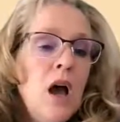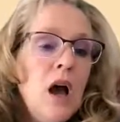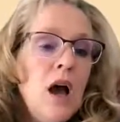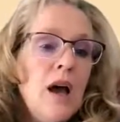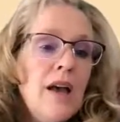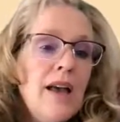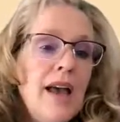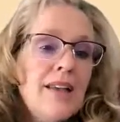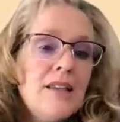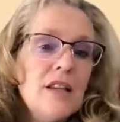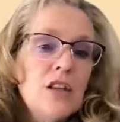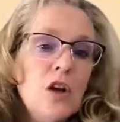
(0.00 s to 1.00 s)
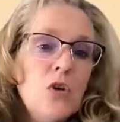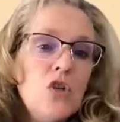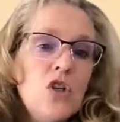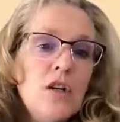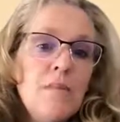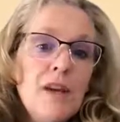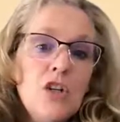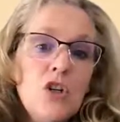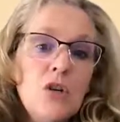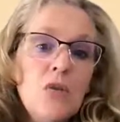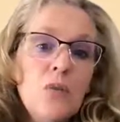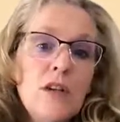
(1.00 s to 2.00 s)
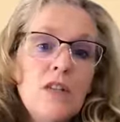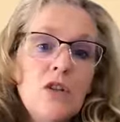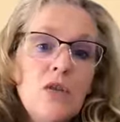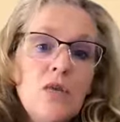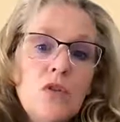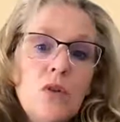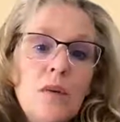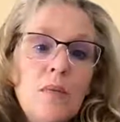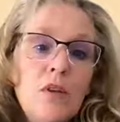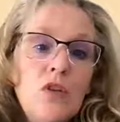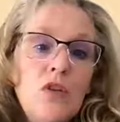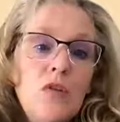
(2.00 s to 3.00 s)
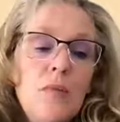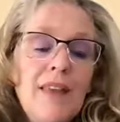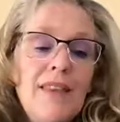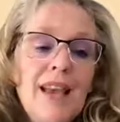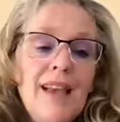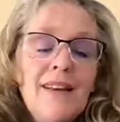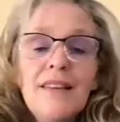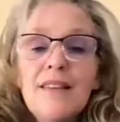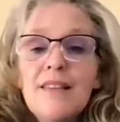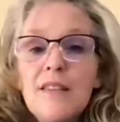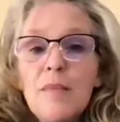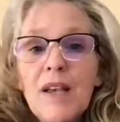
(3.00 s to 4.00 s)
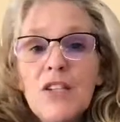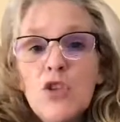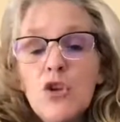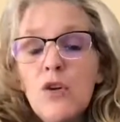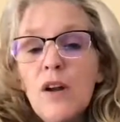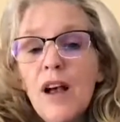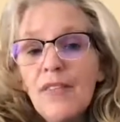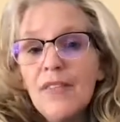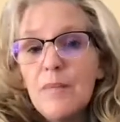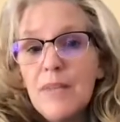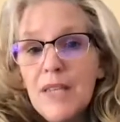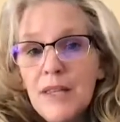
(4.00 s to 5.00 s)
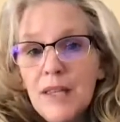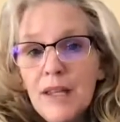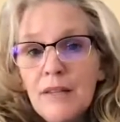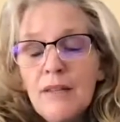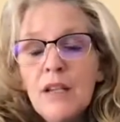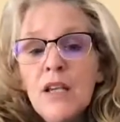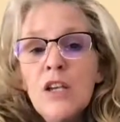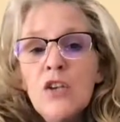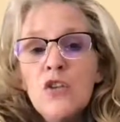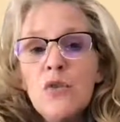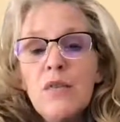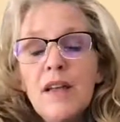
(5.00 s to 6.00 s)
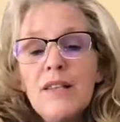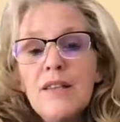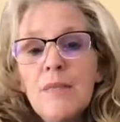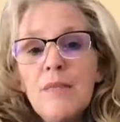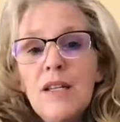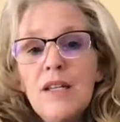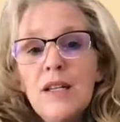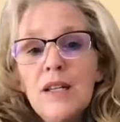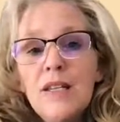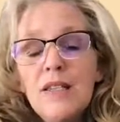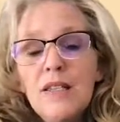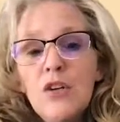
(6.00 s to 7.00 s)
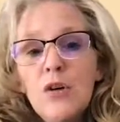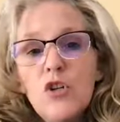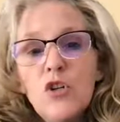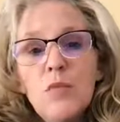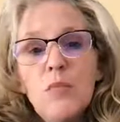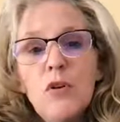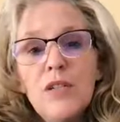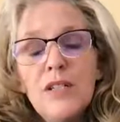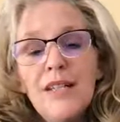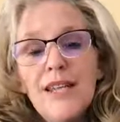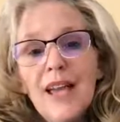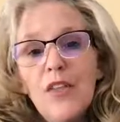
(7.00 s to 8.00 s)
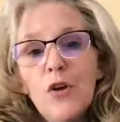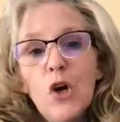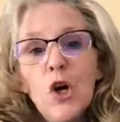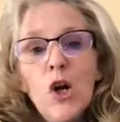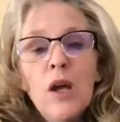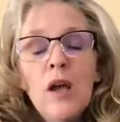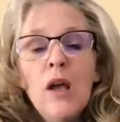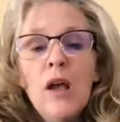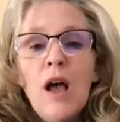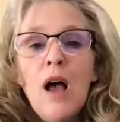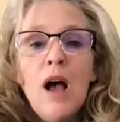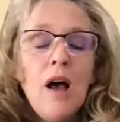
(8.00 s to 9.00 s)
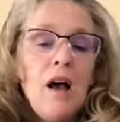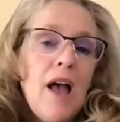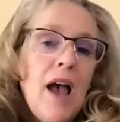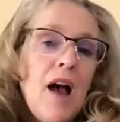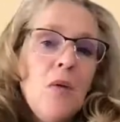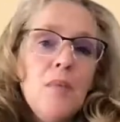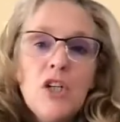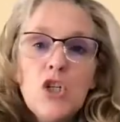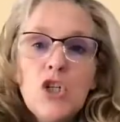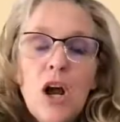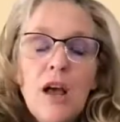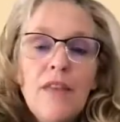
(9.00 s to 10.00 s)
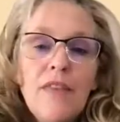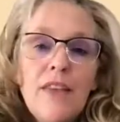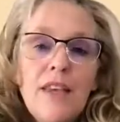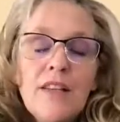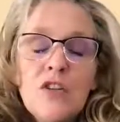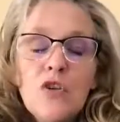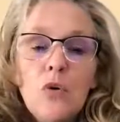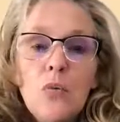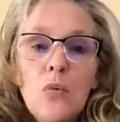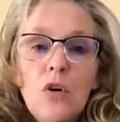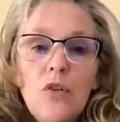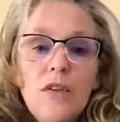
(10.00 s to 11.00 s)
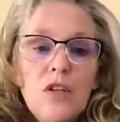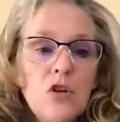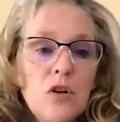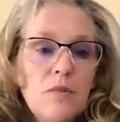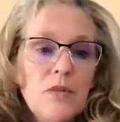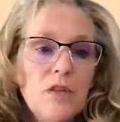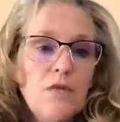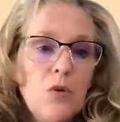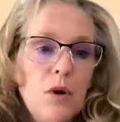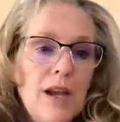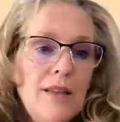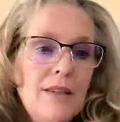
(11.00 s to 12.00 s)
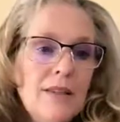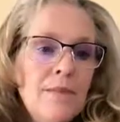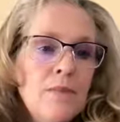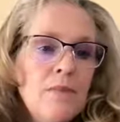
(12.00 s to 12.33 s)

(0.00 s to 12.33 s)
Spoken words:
SLO should measure what students are able to do by the end of the semester, not the beginning. So that's something to consider as you put together how much things are worth in terms of grades.